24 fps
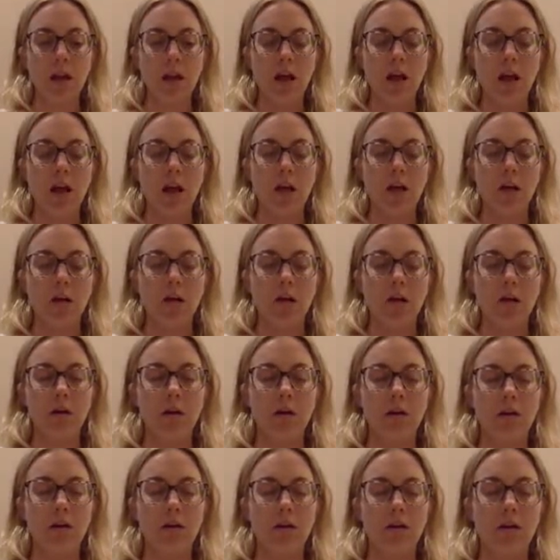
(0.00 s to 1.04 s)

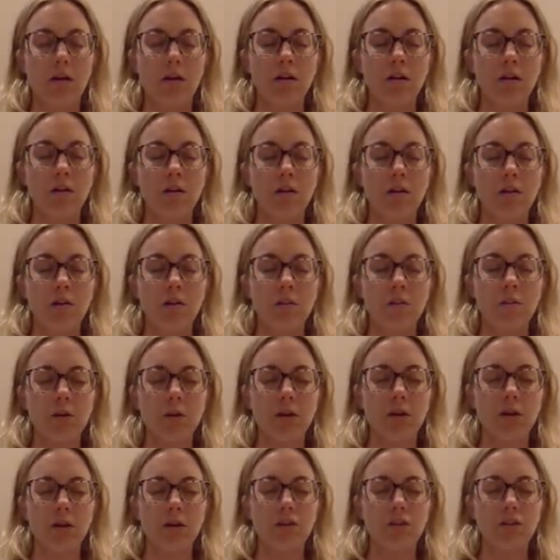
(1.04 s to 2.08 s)
my
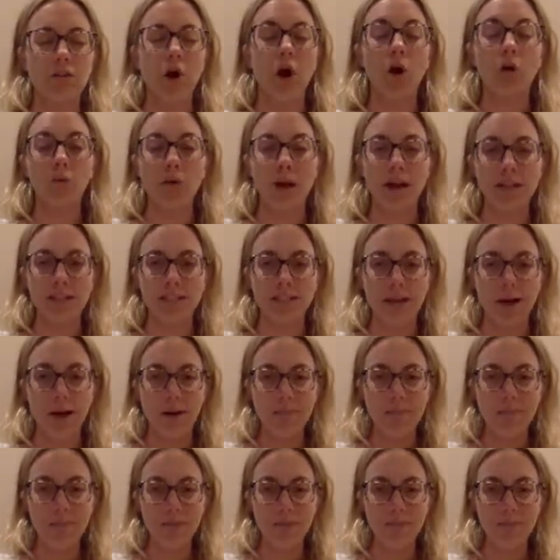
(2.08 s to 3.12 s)
gosh, All Rise
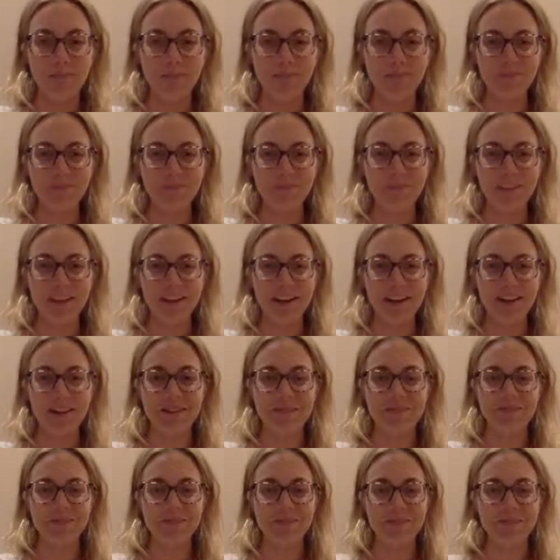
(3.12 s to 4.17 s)
Up.
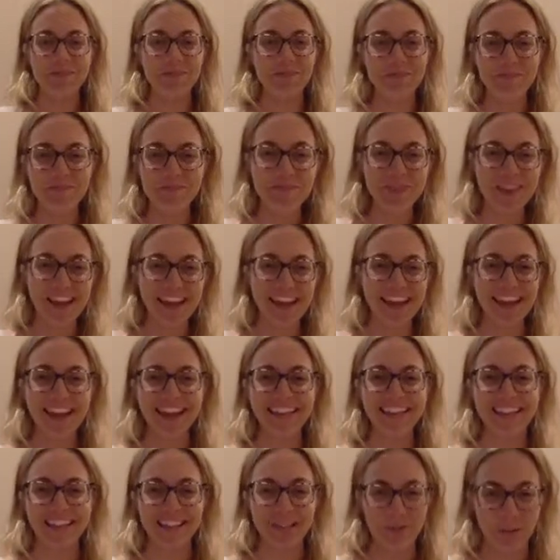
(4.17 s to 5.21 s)
And
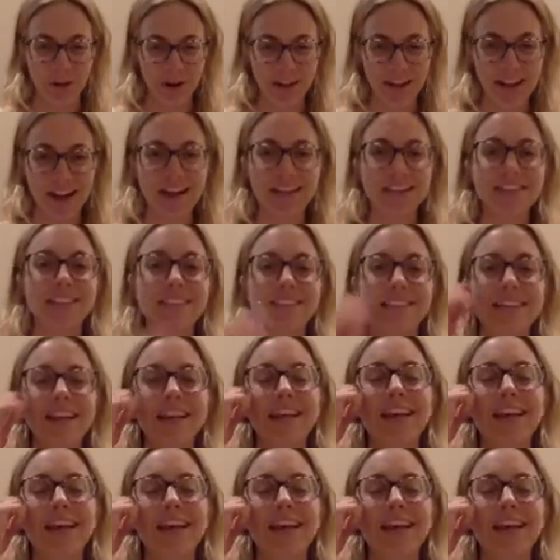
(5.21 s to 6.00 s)
that's a podcast.